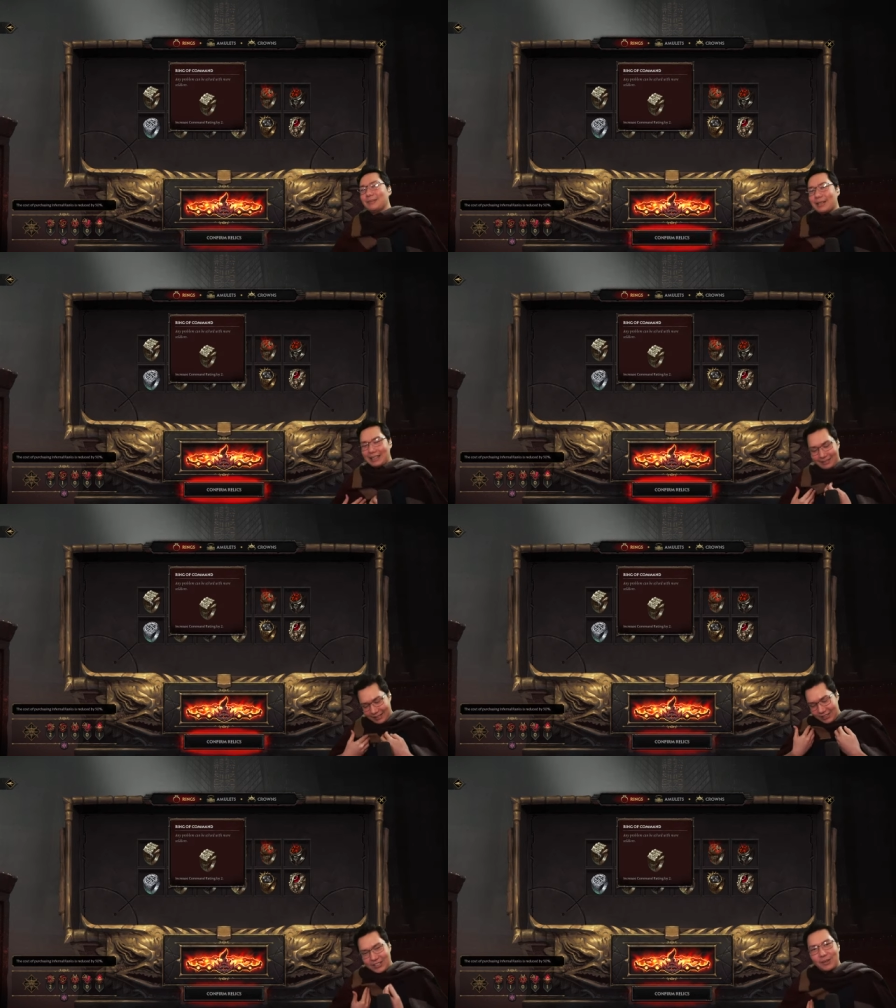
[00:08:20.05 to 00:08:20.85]
But
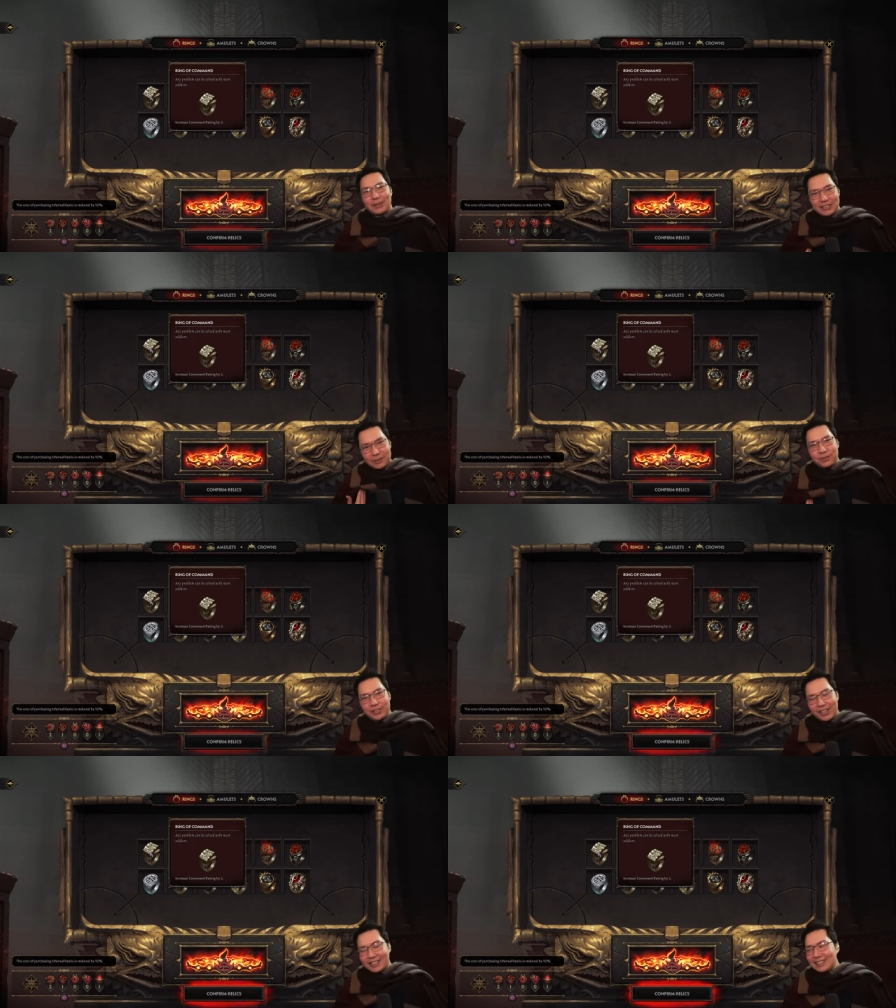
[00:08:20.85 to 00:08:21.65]
not so much the
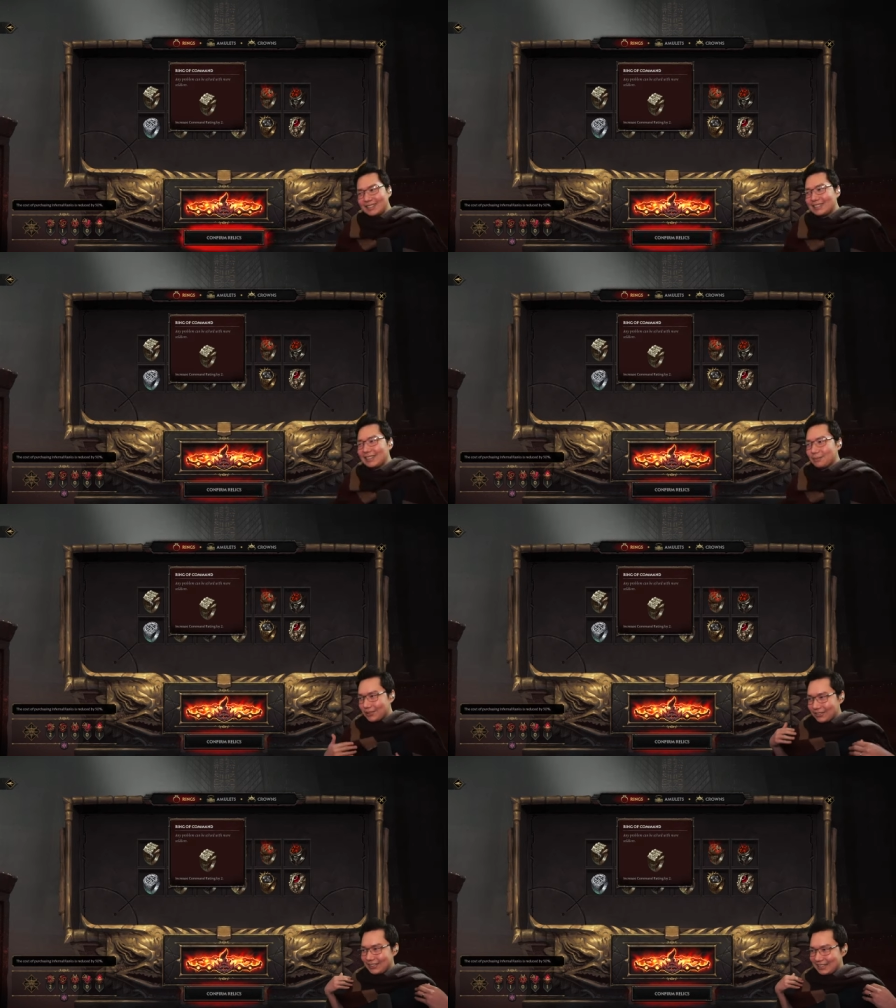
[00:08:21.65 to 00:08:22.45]
front,
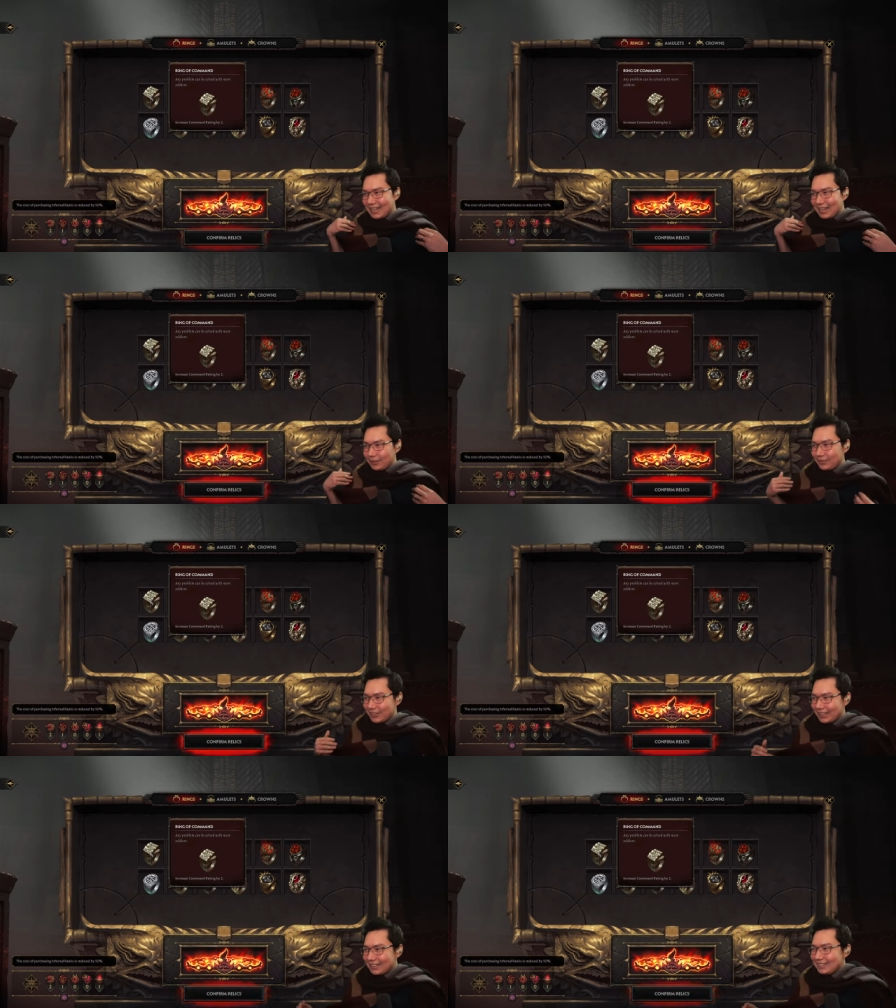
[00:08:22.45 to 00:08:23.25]
more of the side
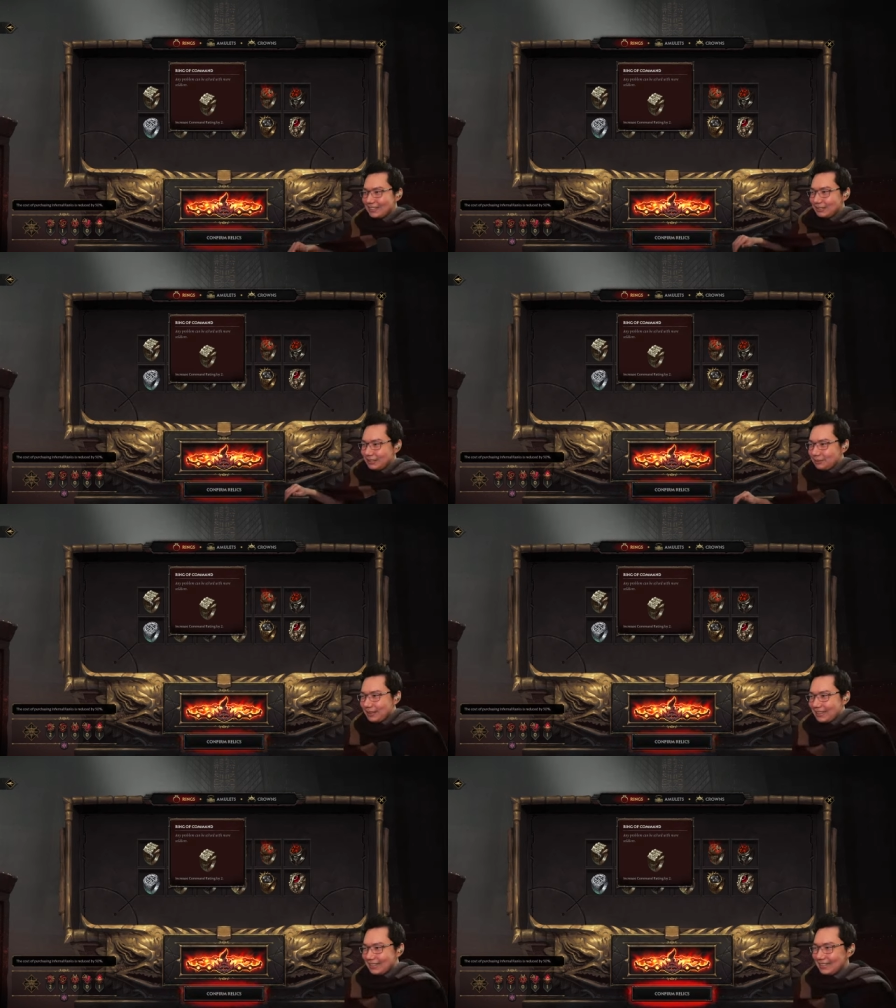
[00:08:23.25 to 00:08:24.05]
for us.
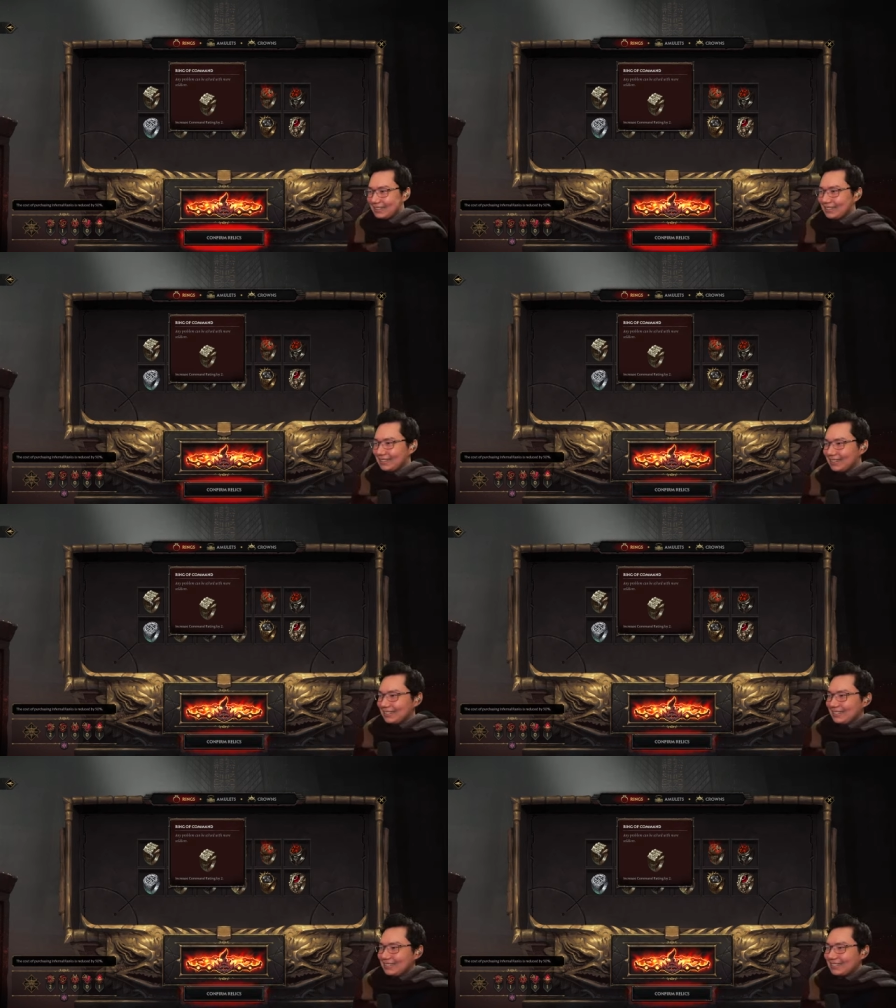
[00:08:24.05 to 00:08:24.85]

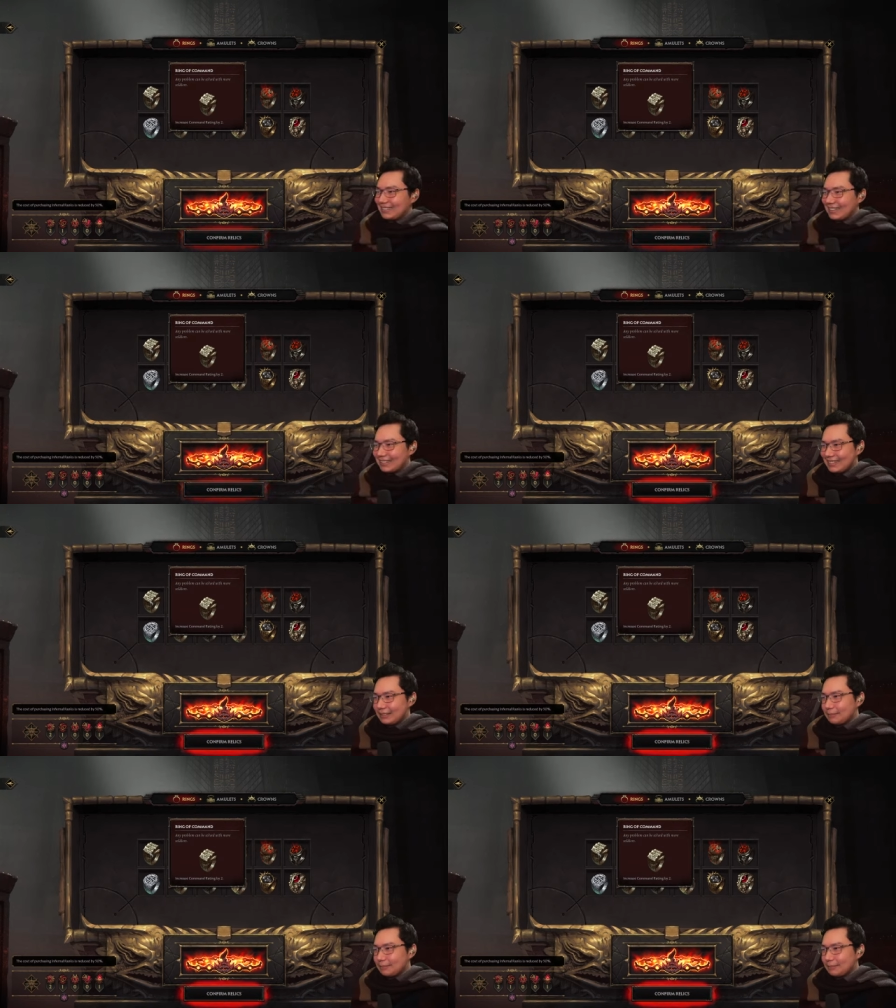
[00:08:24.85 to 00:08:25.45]
Still the chest.